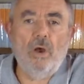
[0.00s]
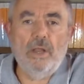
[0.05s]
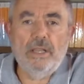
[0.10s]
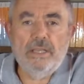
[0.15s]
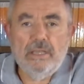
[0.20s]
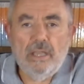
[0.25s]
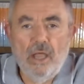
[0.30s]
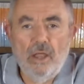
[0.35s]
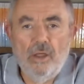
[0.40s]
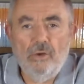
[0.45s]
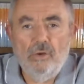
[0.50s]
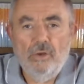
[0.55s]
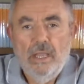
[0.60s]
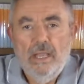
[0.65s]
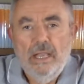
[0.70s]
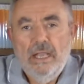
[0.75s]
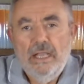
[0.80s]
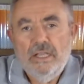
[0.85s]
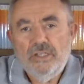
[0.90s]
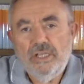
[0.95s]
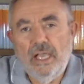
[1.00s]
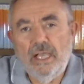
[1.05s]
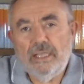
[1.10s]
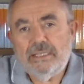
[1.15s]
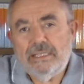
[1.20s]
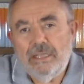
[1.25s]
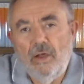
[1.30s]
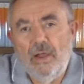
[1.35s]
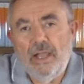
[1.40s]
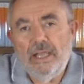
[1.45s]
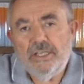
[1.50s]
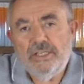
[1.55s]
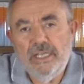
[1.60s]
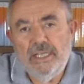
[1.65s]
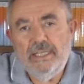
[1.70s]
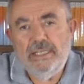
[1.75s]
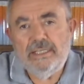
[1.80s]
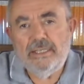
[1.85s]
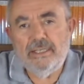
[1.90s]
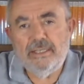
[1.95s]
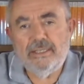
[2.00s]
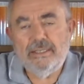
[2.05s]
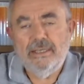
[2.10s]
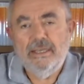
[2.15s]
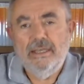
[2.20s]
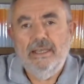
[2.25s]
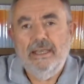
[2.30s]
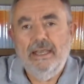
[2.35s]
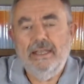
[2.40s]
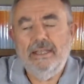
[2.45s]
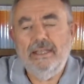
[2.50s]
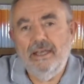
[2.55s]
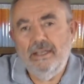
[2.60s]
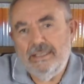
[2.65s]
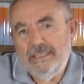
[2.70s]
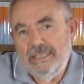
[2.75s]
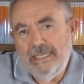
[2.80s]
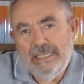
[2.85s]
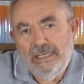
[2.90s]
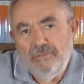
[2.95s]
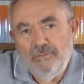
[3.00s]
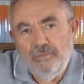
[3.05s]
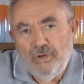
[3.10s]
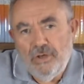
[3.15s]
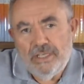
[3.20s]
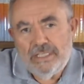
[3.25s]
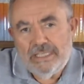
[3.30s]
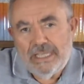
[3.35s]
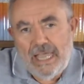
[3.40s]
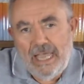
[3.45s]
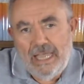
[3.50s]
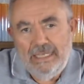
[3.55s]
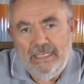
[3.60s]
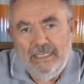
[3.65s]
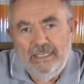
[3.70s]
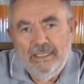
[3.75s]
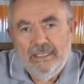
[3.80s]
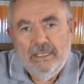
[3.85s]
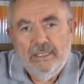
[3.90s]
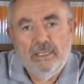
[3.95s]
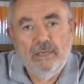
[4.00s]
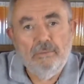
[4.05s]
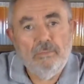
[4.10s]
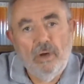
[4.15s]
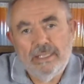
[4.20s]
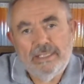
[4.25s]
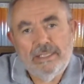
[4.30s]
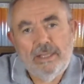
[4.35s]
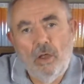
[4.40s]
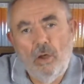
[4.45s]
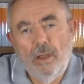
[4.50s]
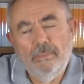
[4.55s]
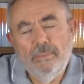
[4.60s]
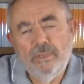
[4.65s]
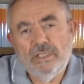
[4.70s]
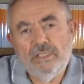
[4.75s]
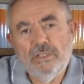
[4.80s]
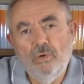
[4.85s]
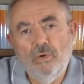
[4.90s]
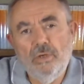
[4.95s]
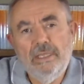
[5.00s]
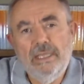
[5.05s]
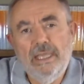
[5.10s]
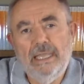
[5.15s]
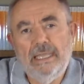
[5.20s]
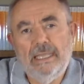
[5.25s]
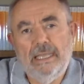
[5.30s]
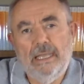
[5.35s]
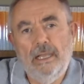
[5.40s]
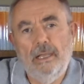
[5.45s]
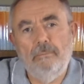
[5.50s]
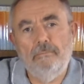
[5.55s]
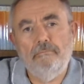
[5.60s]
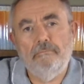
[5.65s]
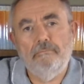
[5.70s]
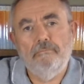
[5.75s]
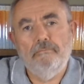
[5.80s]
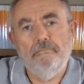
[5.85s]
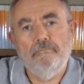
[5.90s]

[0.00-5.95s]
I know, just like Jesus uh, did in verse 8, that my time has not yet come.